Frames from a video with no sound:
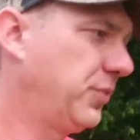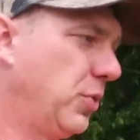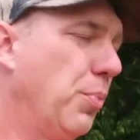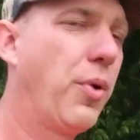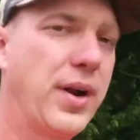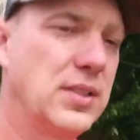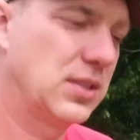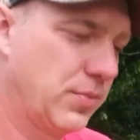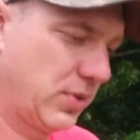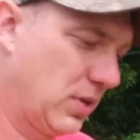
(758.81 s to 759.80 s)
You break
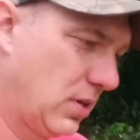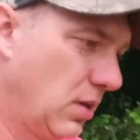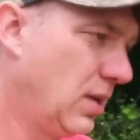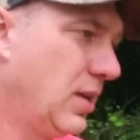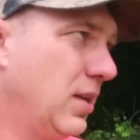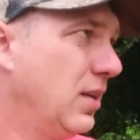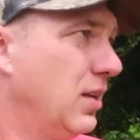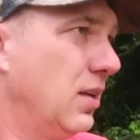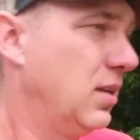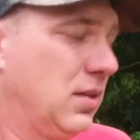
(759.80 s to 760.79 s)
something,
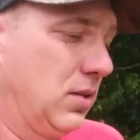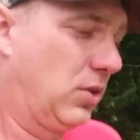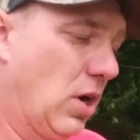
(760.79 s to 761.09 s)
you